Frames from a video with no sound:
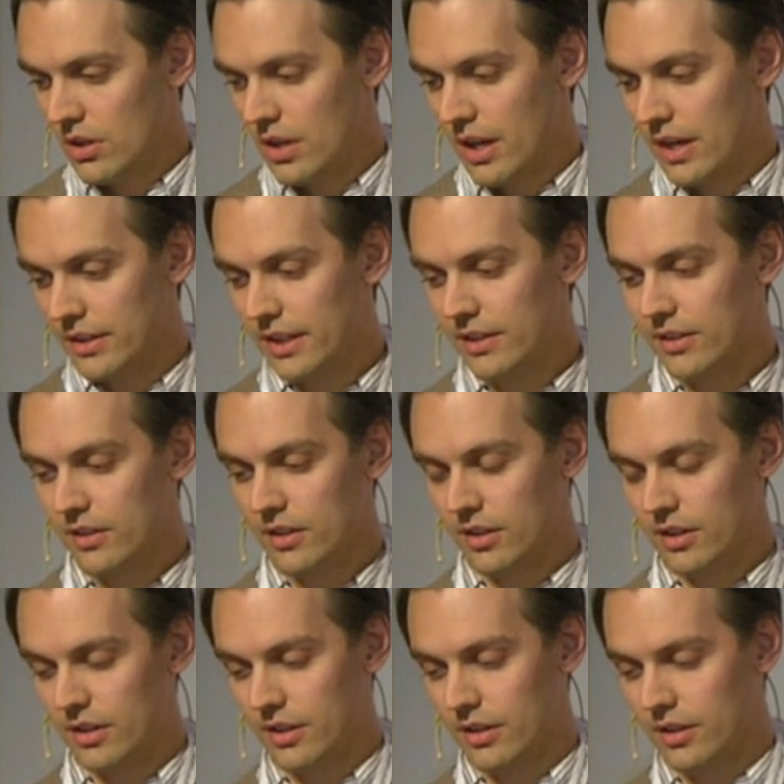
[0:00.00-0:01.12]
And then,
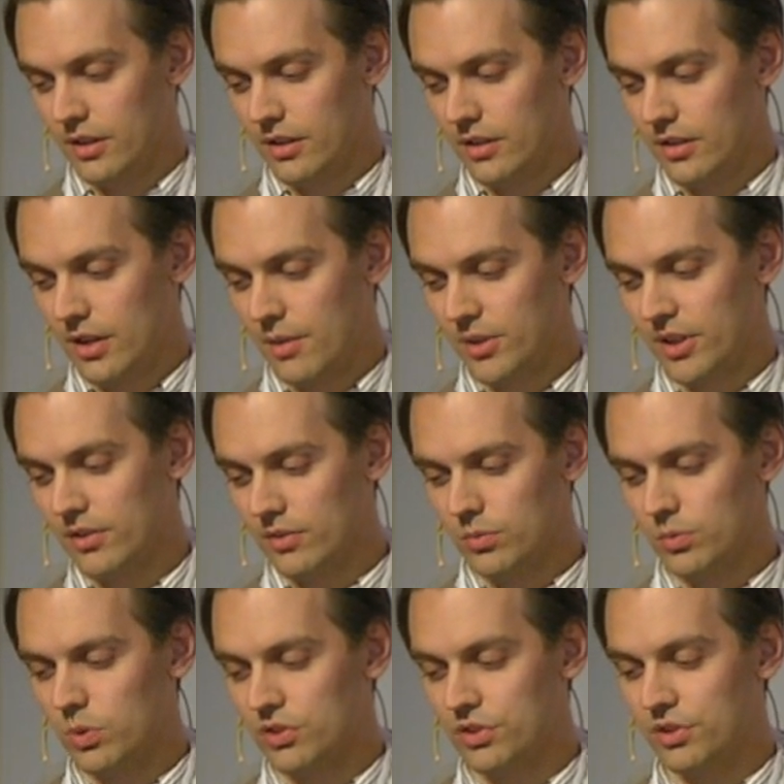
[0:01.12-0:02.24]
I mean,
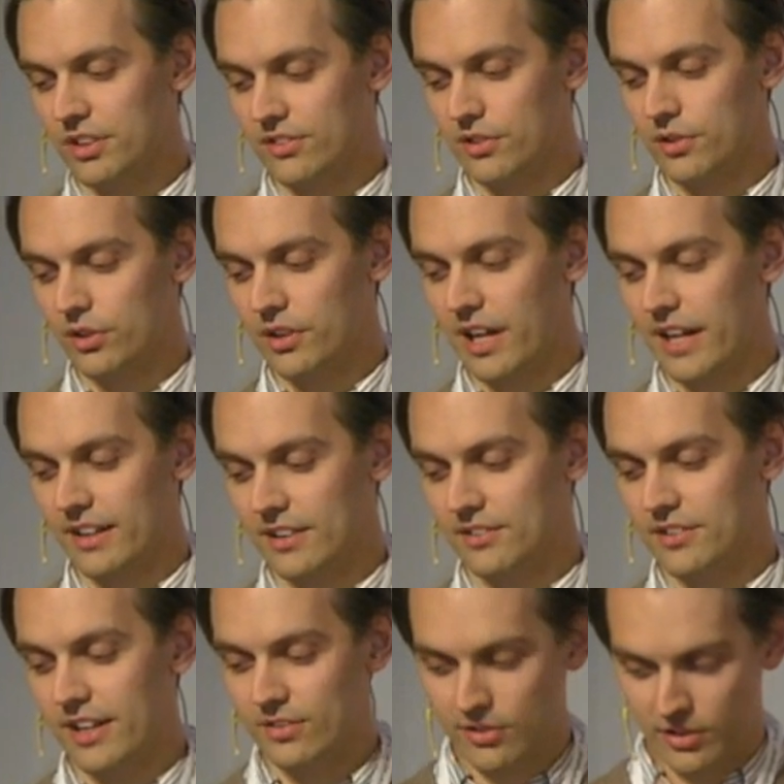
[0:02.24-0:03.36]
what should this look like in
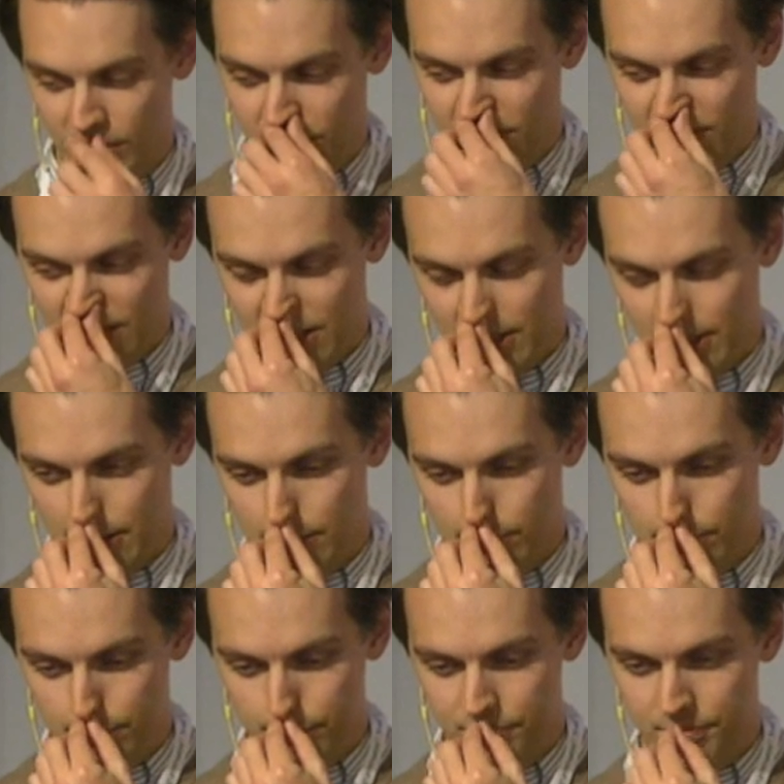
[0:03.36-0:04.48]
JSON?
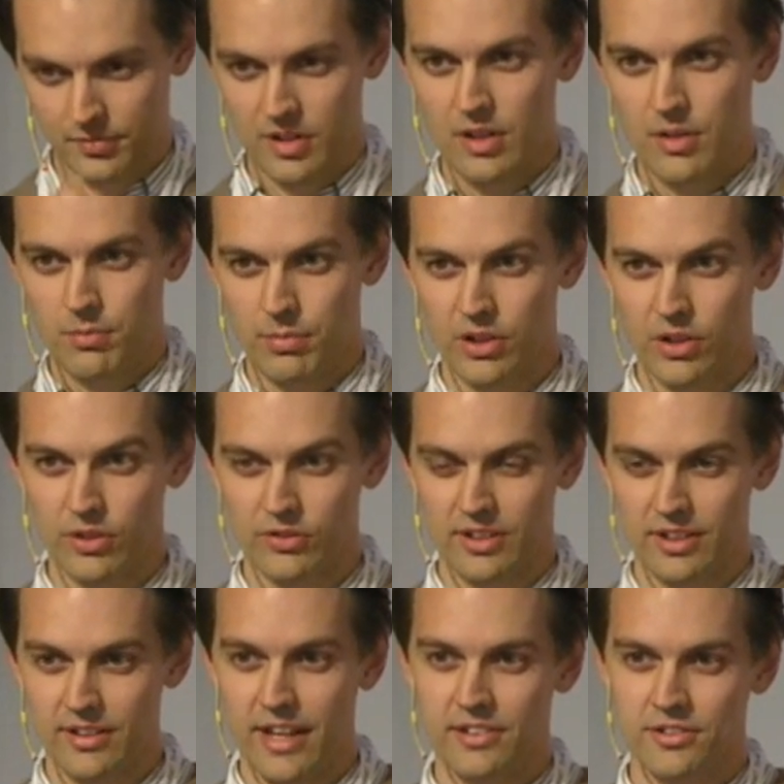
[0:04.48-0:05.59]
Because
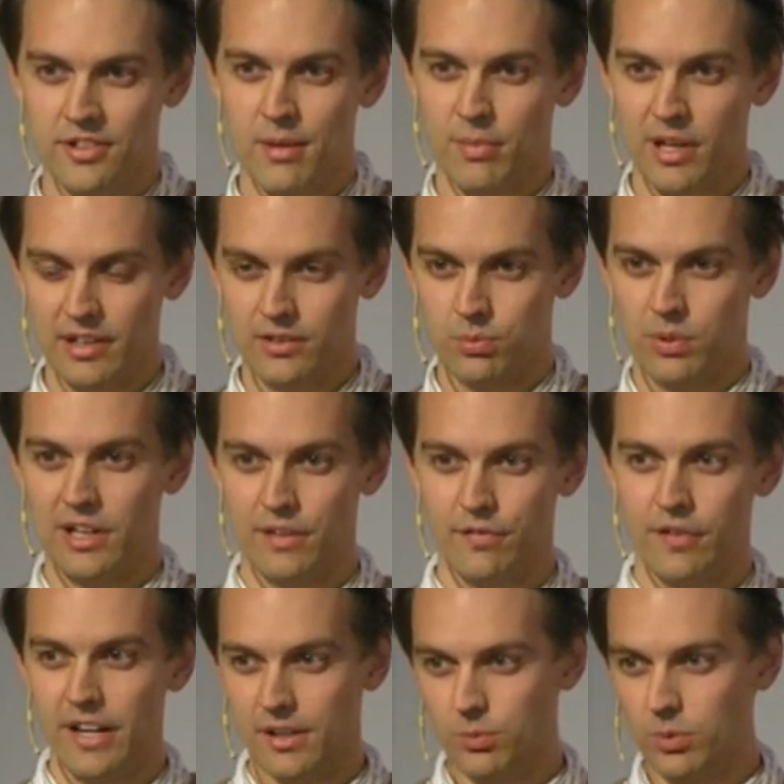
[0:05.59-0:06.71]
in HTML, it's well
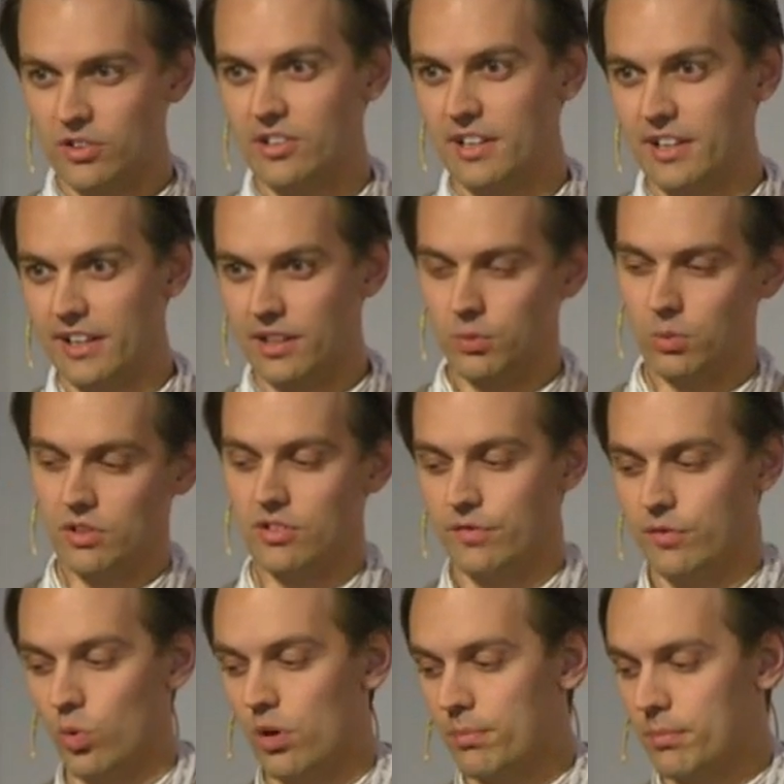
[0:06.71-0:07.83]
defined. What's a link? What's a
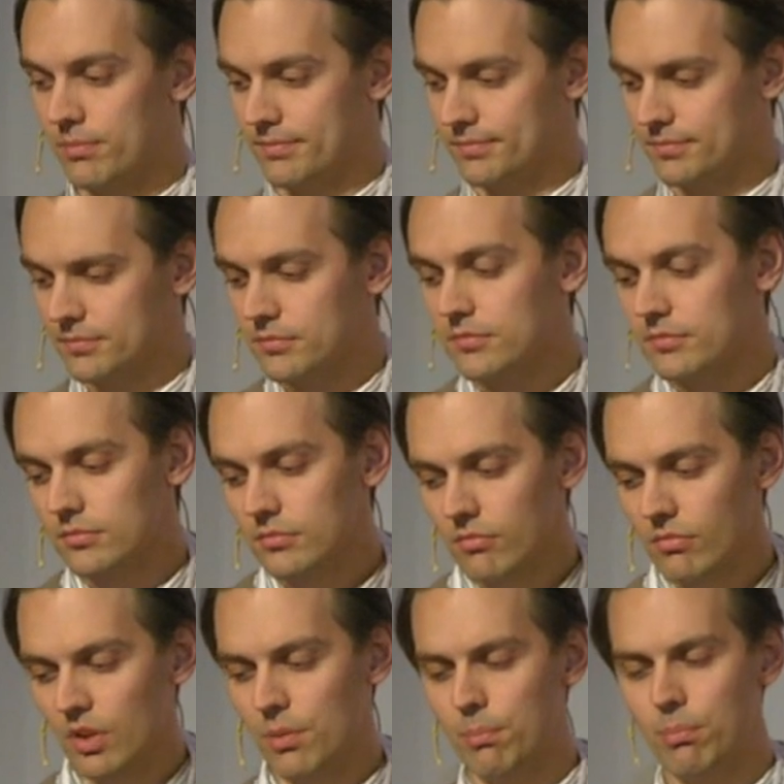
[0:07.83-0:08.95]
form?
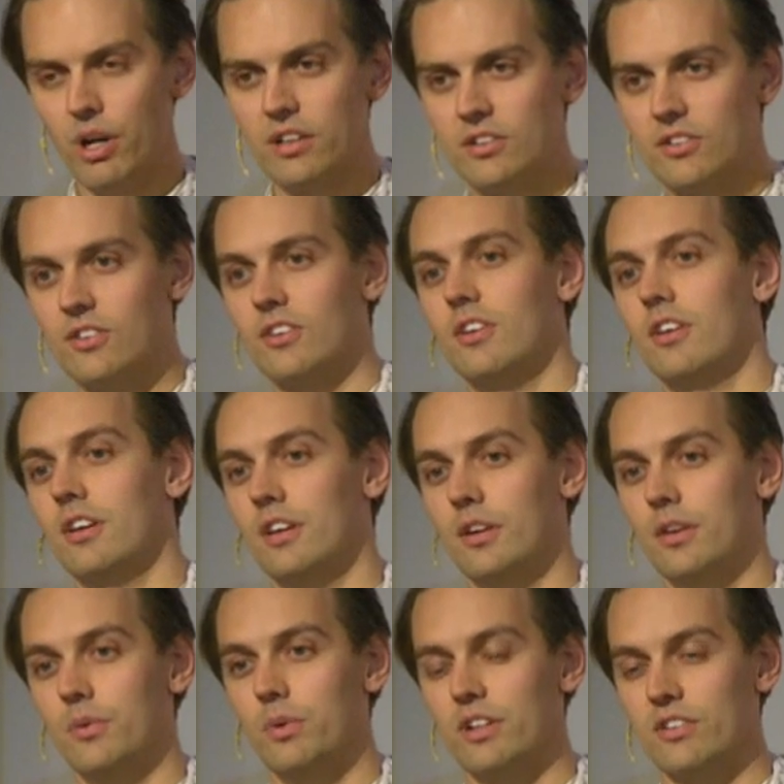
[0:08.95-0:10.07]
But
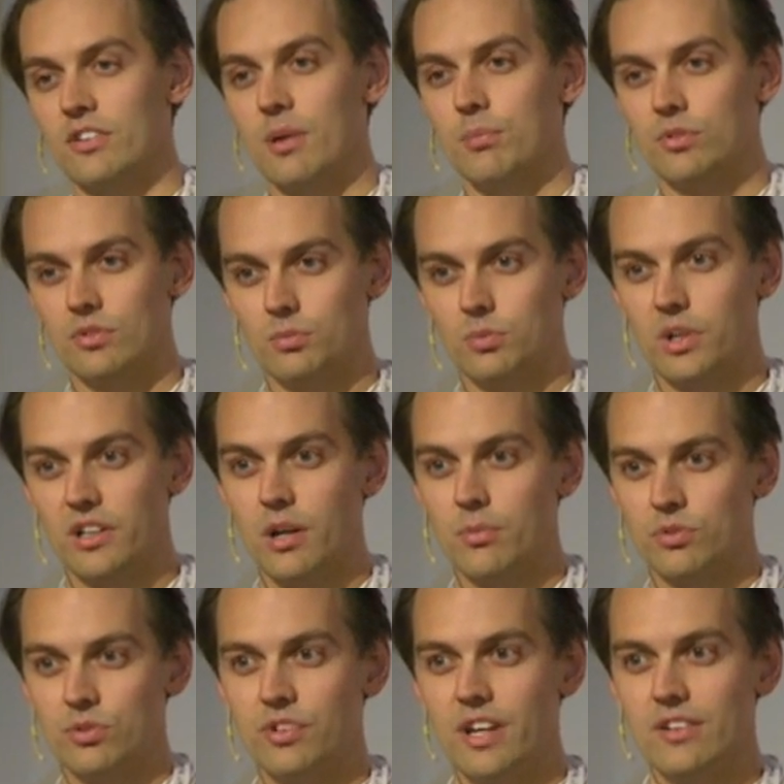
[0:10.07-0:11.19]
when it comes
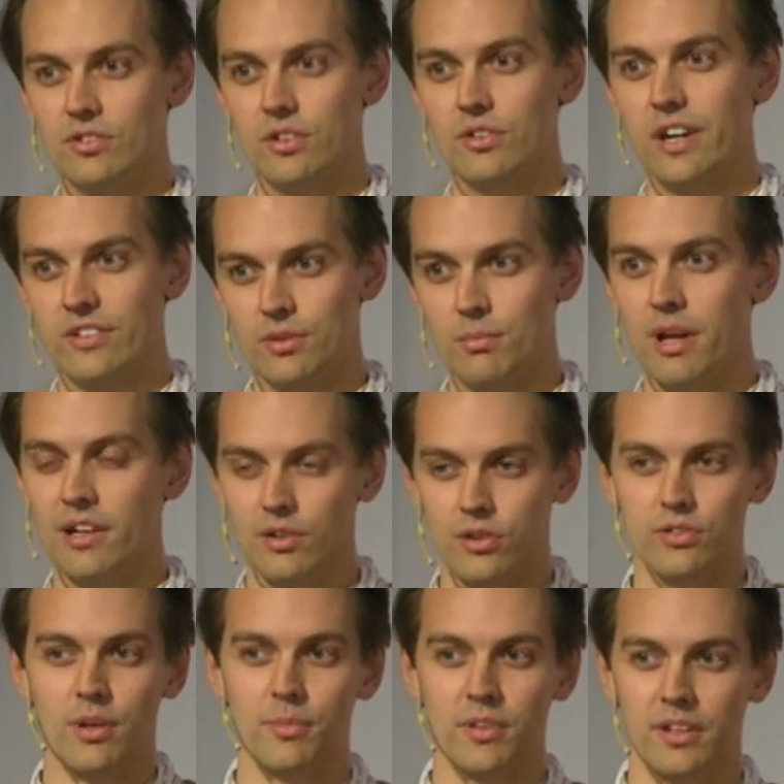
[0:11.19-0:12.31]
to JSON or XML or
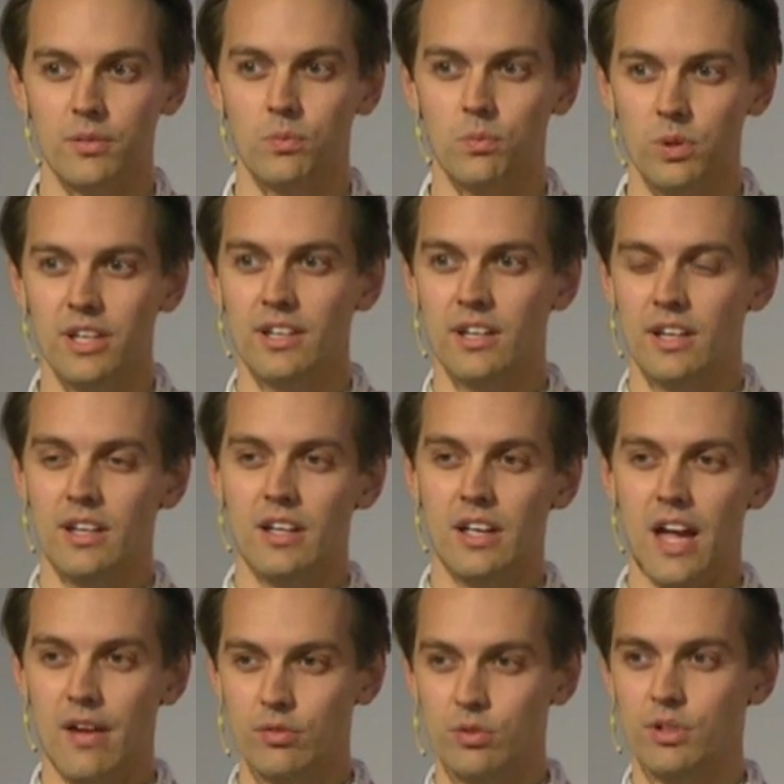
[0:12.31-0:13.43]
something, we
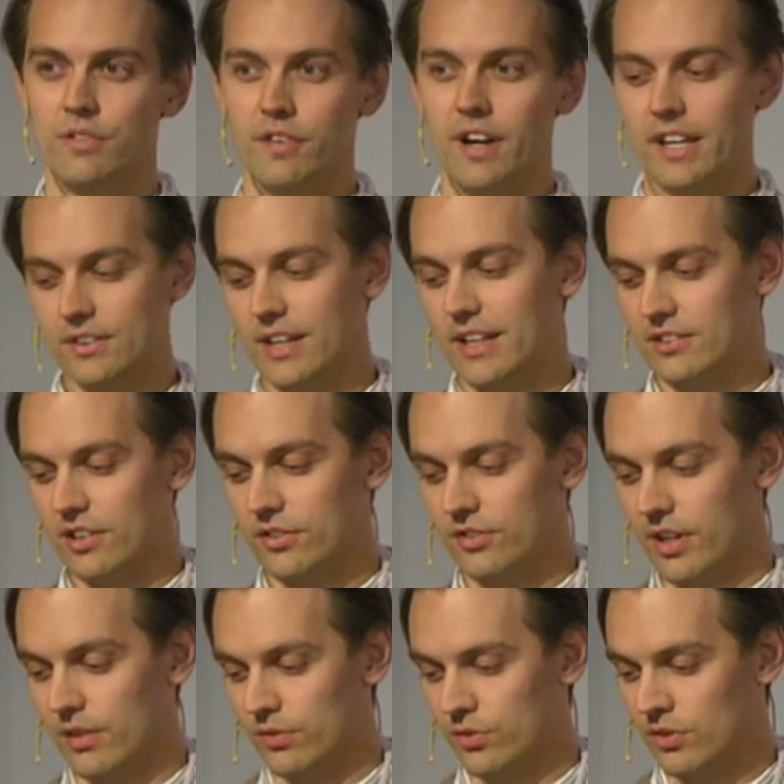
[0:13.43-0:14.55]
have to define that
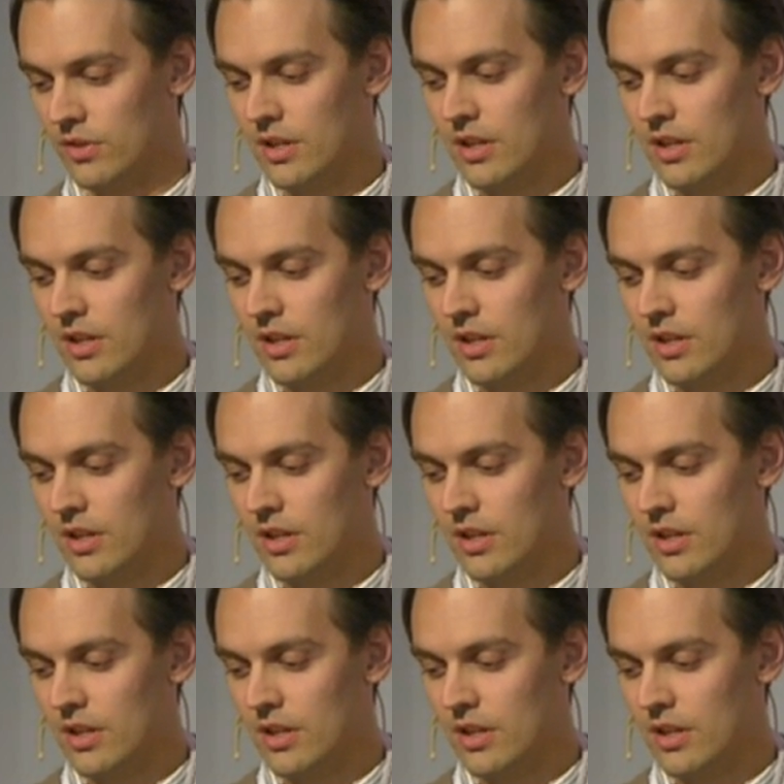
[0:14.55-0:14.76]
ourselves.